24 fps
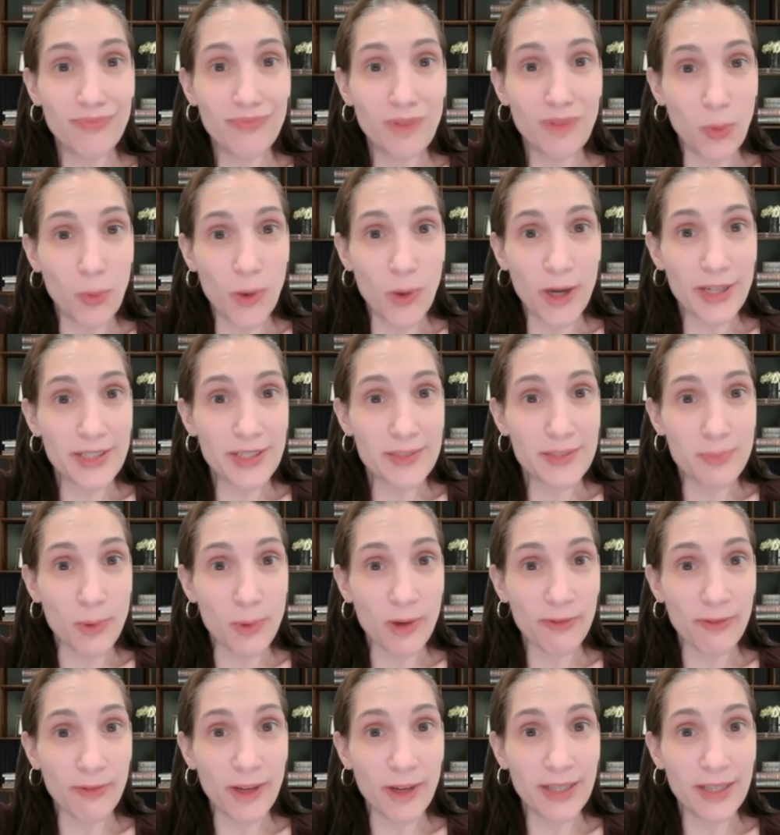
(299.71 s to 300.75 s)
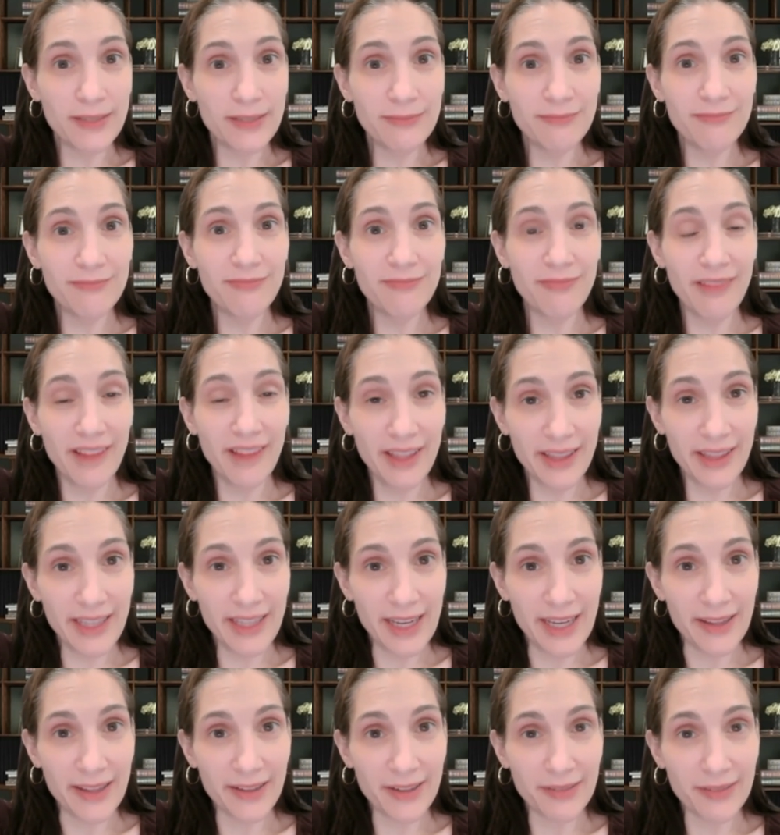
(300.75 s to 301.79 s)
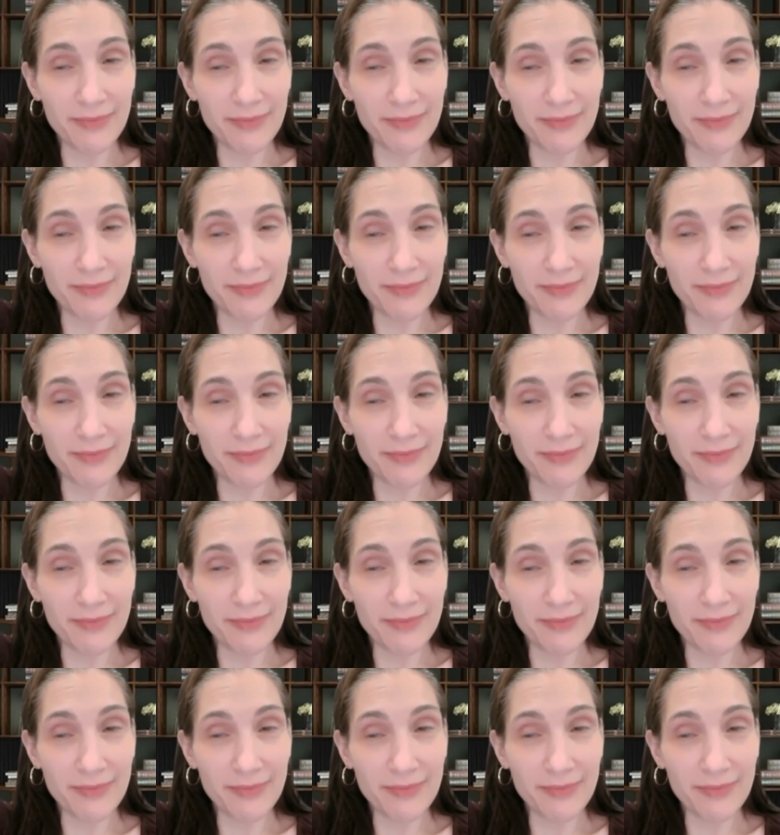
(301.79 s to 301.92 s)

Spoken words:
The one is more fun than the other.